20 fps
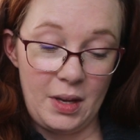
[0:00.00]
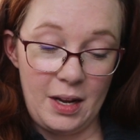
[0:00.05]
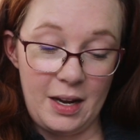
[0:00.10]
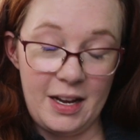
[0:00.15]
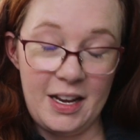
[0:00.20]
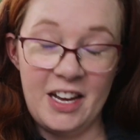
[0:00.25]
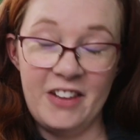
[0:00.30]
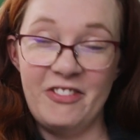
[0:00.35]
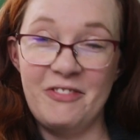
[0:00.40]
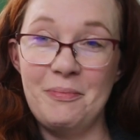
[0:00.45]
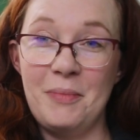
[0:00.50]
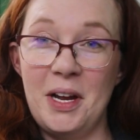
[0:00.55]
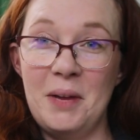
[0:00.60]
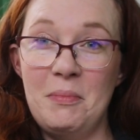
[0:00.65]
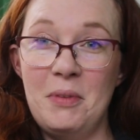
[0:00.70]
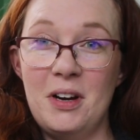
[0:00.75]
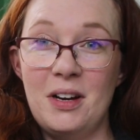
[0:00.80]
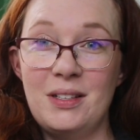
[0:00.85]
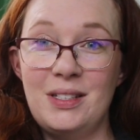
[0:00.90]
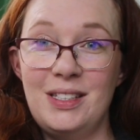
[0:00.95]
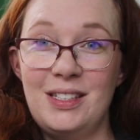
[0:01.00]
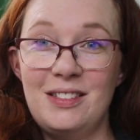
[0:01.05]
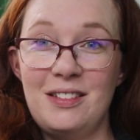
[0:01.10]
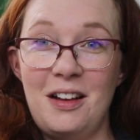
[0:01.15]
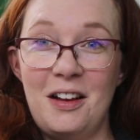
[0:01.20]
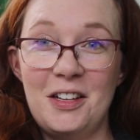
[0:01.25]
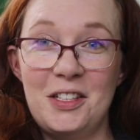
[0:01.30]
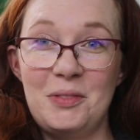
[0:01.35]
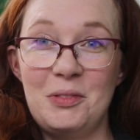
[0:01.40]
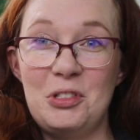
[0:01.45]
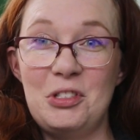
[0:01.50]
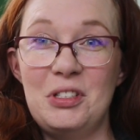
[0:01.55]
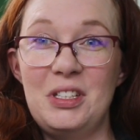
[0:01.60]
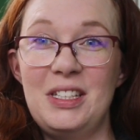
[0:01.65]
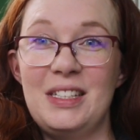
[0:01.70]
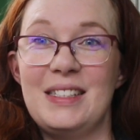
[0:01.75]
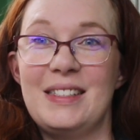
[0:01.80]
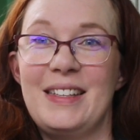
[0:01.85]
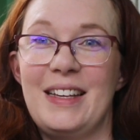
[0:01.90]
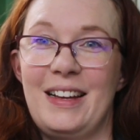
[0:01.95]
have my boxy socks, which need
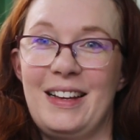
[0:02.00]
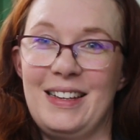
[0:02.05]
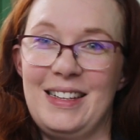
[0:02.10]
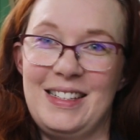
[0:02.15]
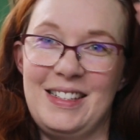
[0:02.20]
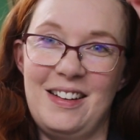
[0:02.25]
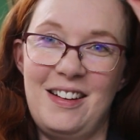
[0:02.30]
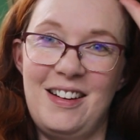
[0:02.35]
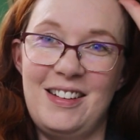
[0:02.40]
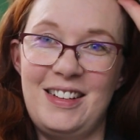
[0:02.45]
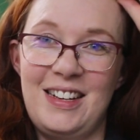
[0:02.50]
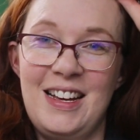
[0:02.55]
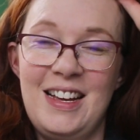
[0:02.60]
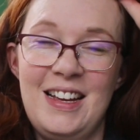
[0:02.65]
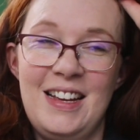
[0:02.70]
a second sock.